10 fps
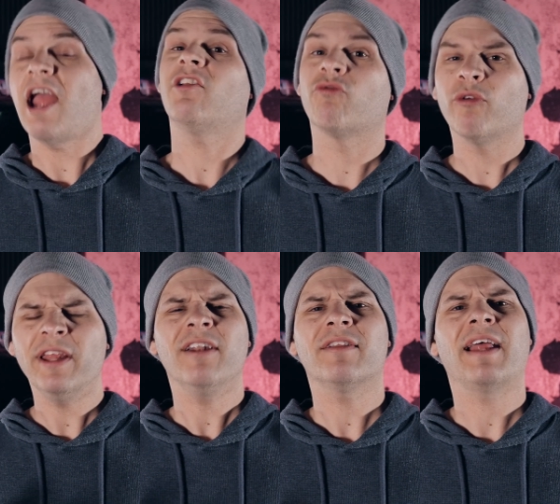it's
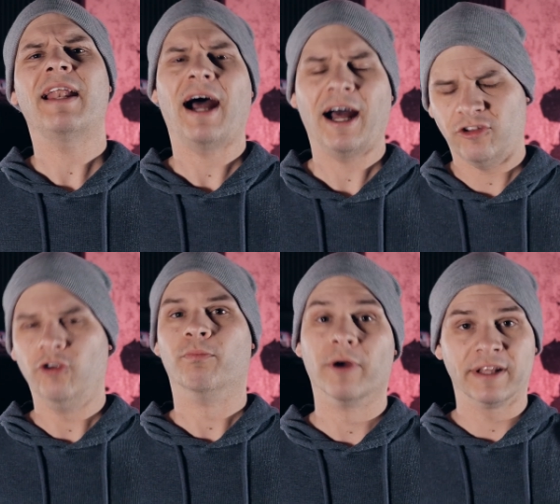really not that hard
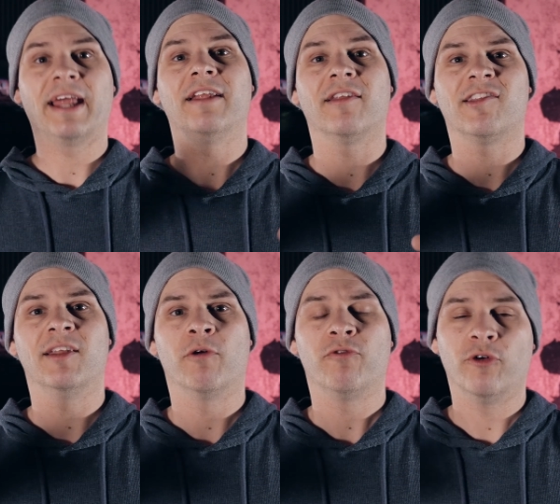to bring that into
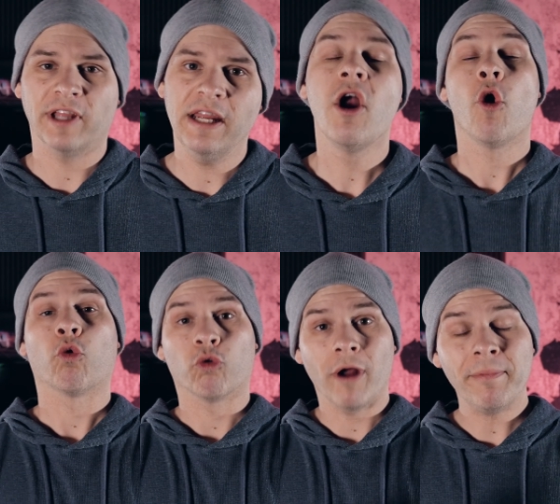Cinema four D,
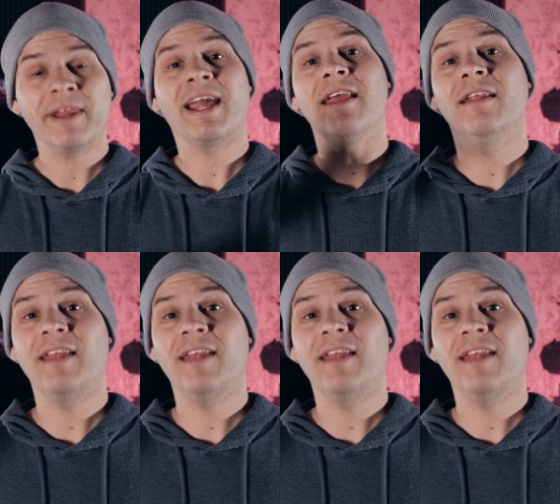replicate your